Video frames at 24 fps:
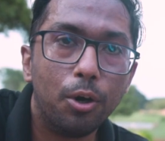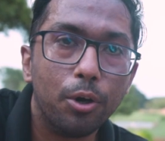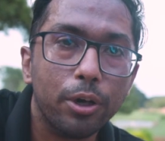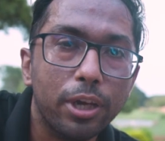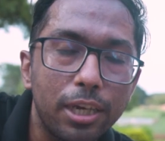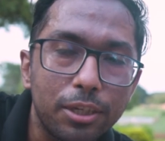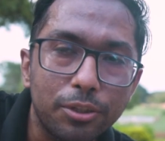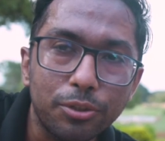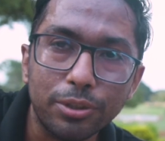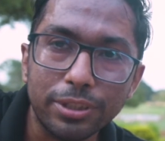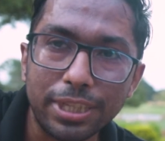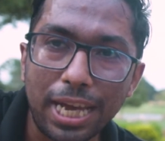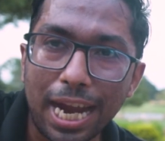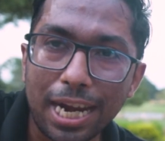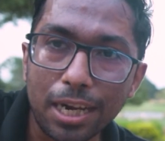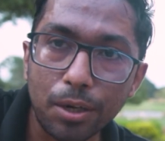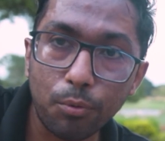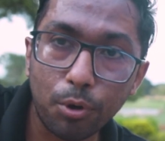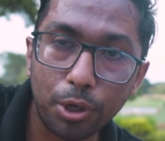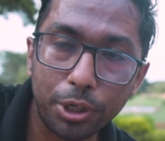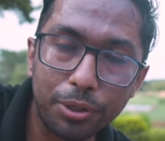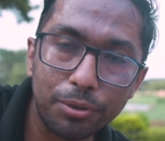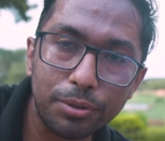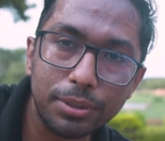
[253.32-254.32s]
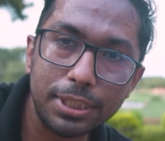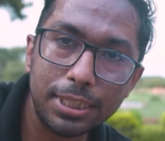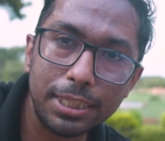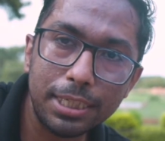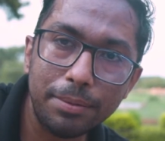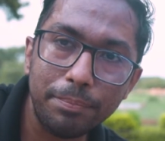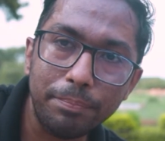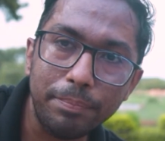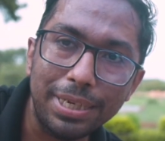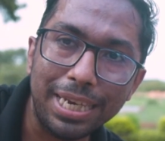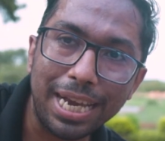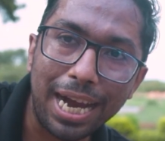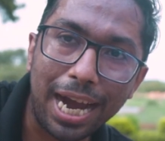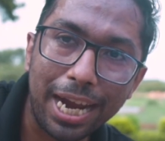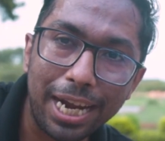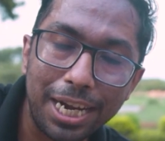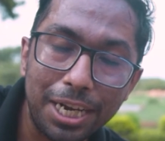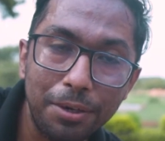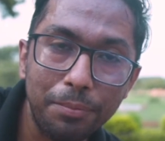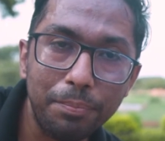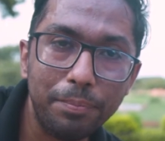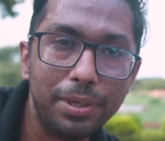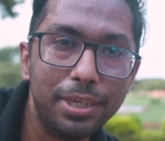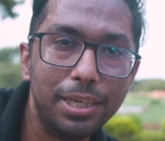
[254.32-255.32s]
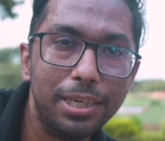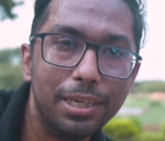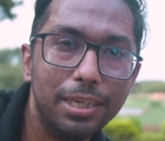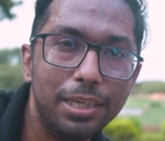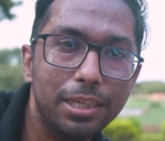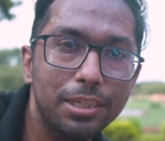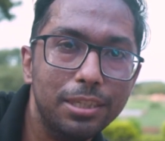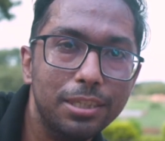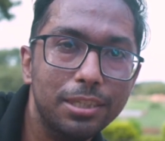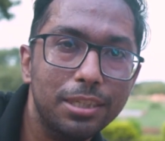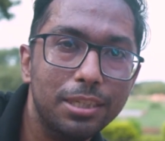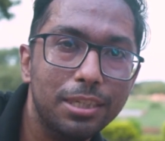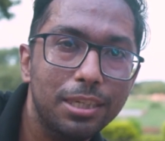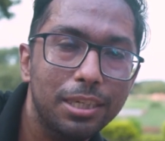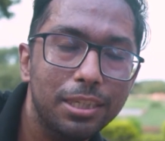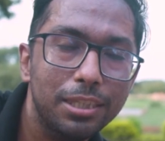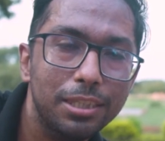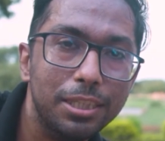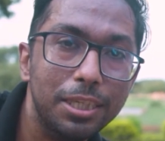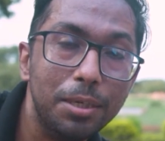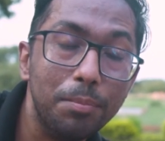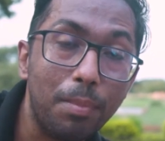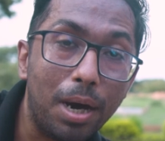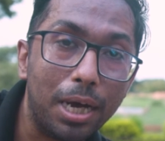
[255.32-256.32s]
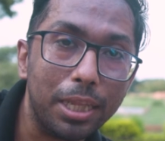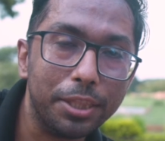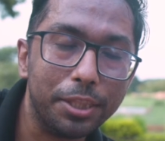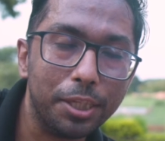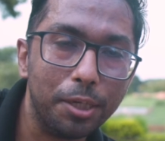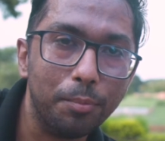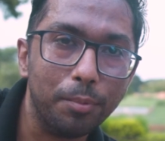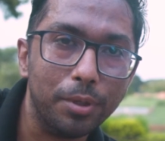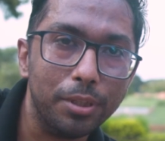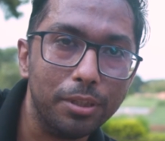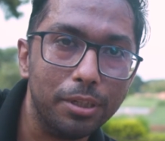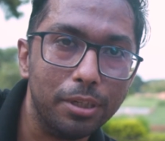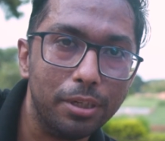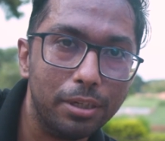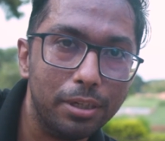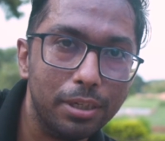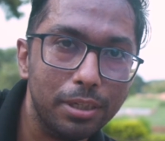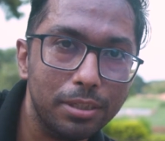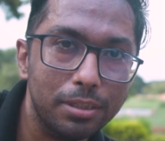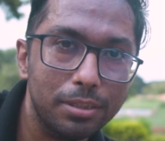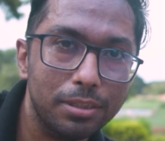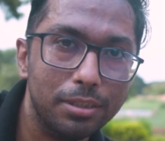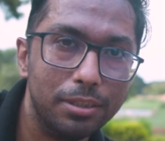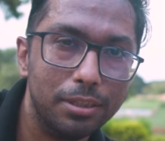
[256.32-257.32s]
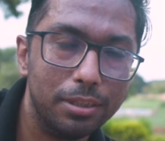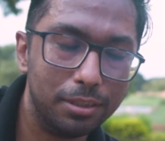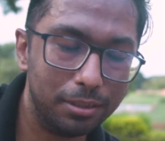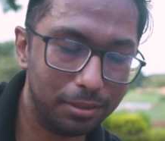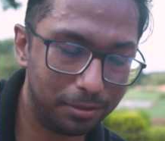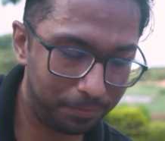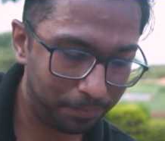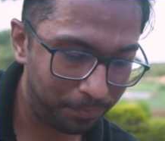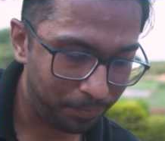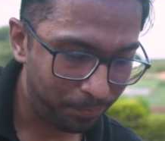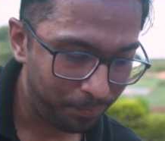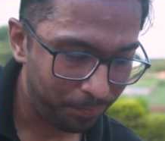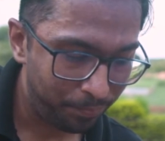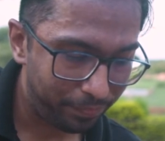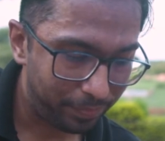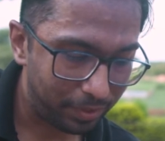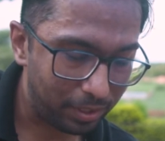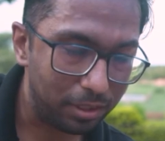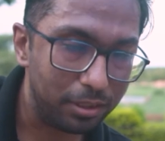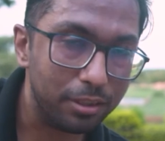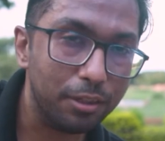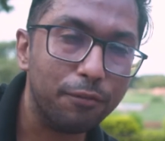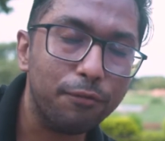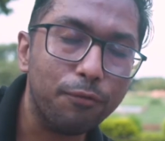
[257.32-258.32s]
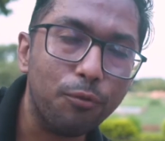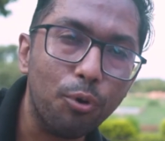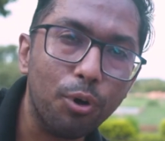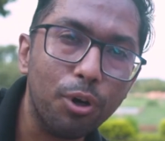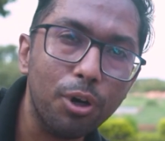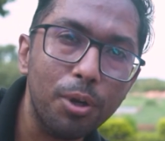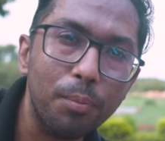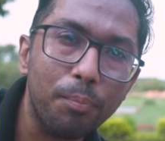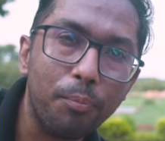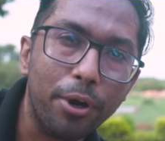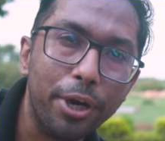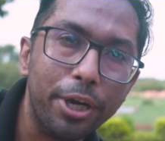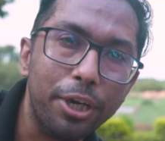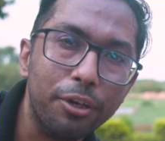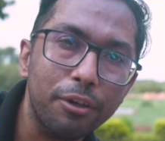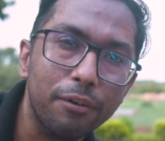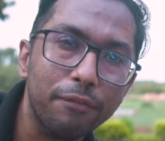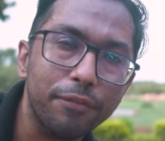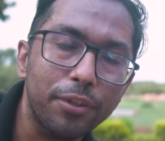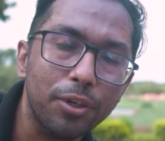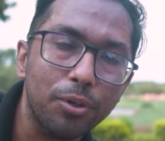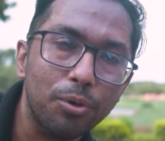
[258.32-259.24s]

Okay, so that what you see behind me is the Matri Mandir. It is the focal point of